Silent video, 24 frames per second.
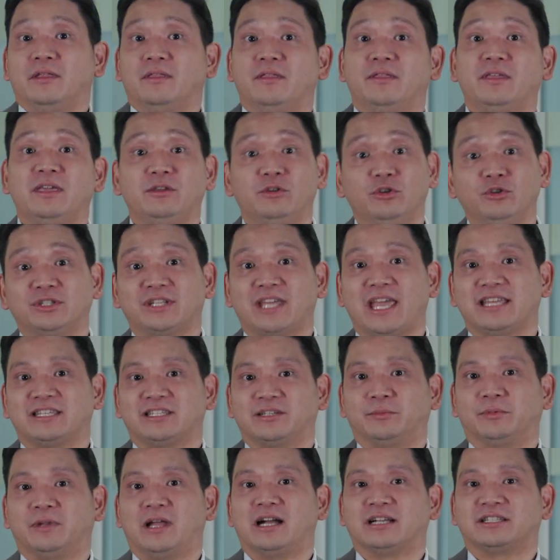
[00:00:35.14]
The use case
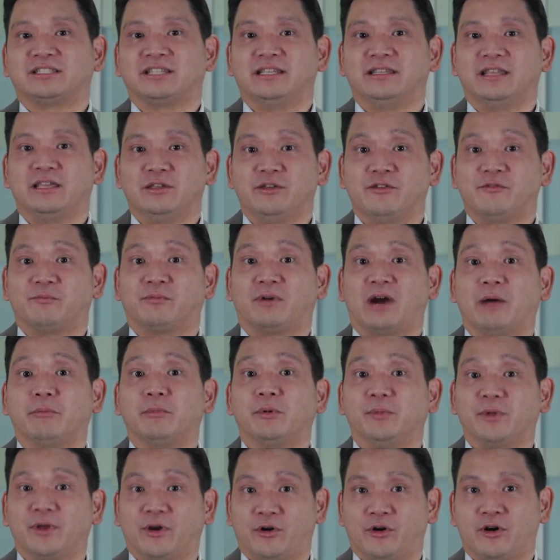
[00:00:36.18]
of blockchain that you've
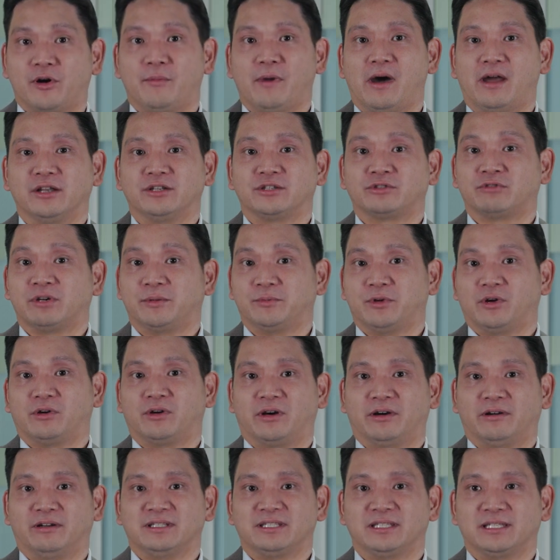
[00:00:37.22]
probably heard about is
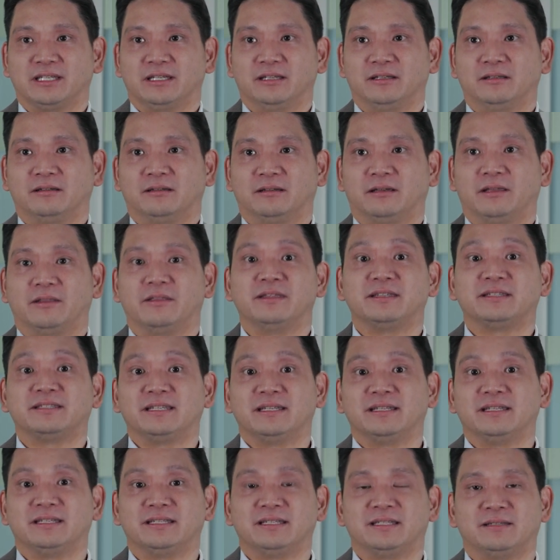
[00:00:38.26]
cryptocurrency. And this
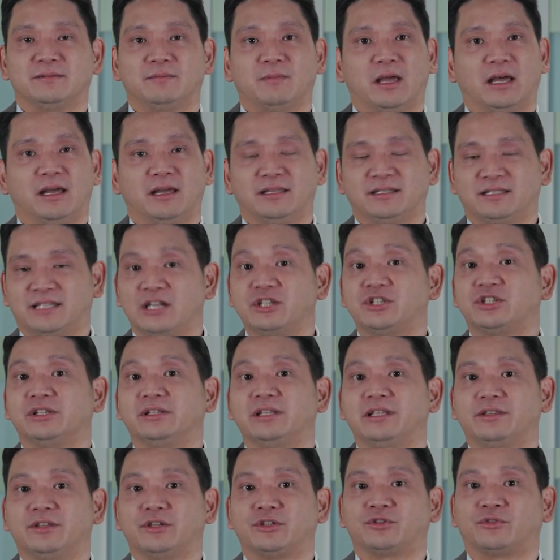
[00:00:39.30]
is
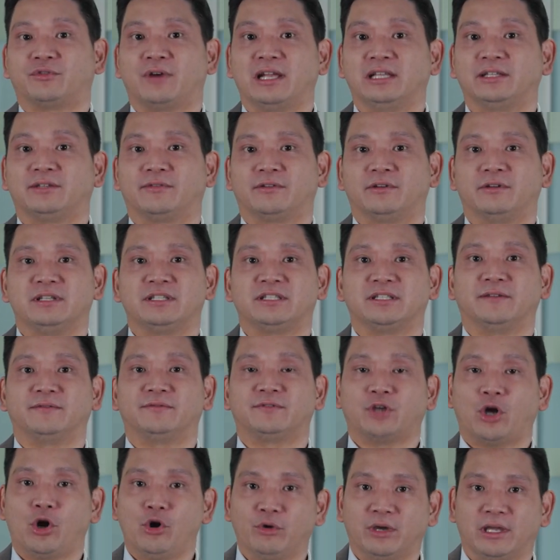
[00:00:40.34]
essentially the transference of
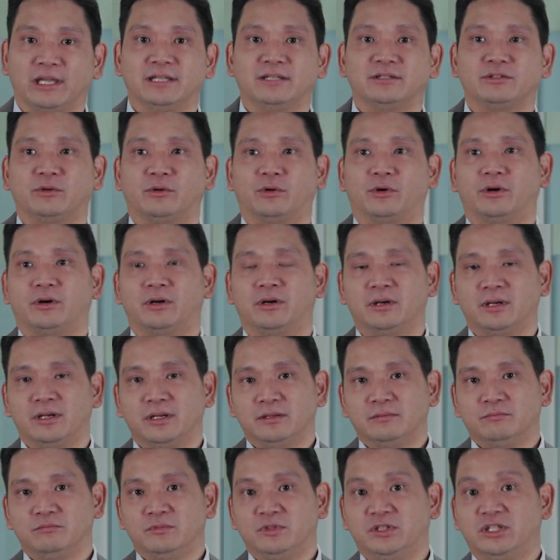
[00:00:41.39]
tokens or
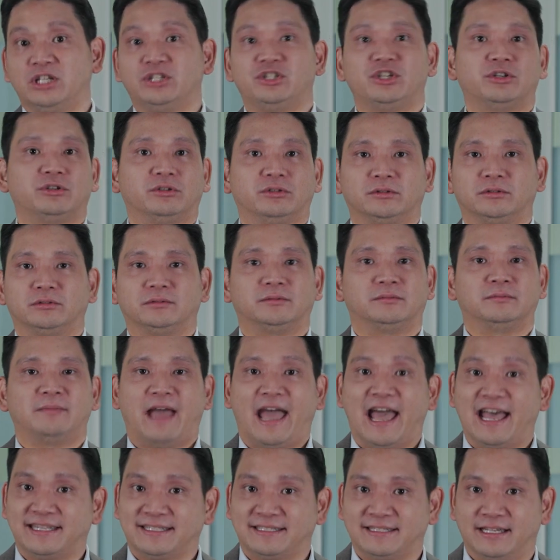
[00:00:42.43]
digital
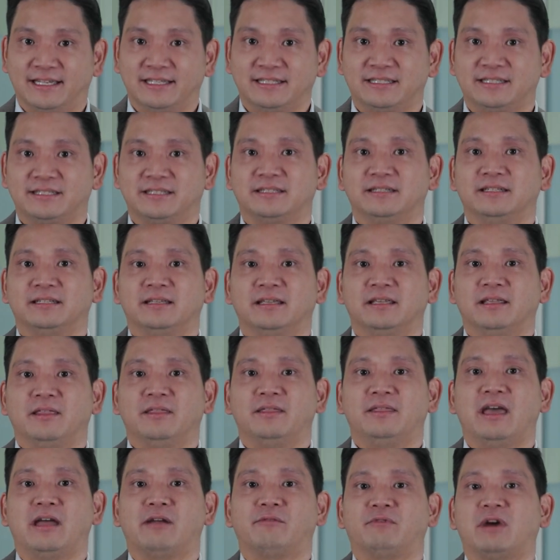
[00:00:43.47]
assets
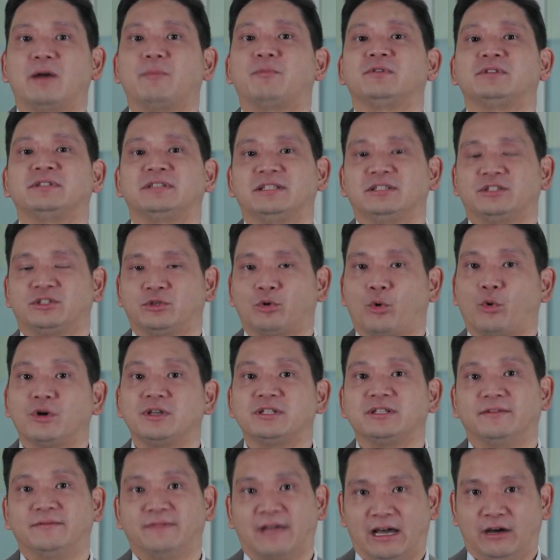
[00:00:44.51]
that represent
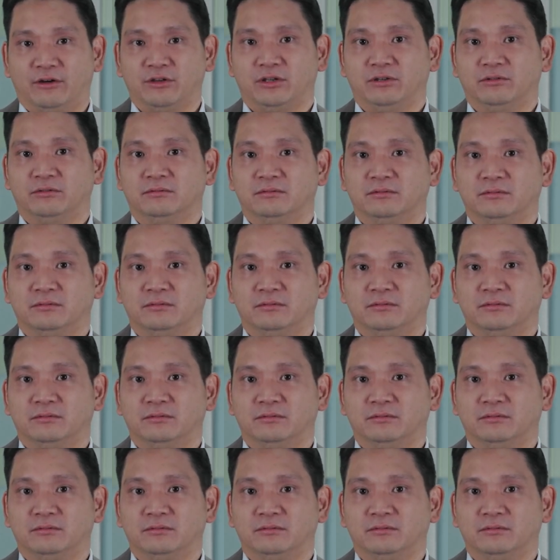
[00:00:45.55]
stores of value.